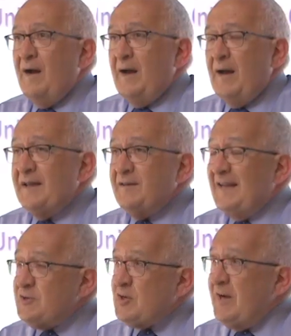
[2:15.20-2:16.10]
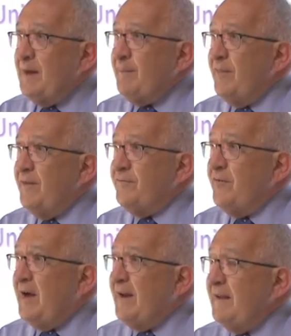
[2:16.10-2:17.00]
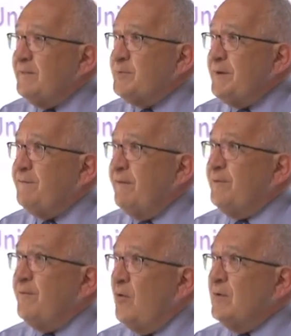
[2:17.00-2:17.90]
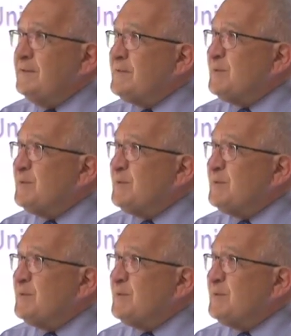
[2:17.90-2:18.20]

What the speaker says: At lunchtime on the Friday, the 25th of August,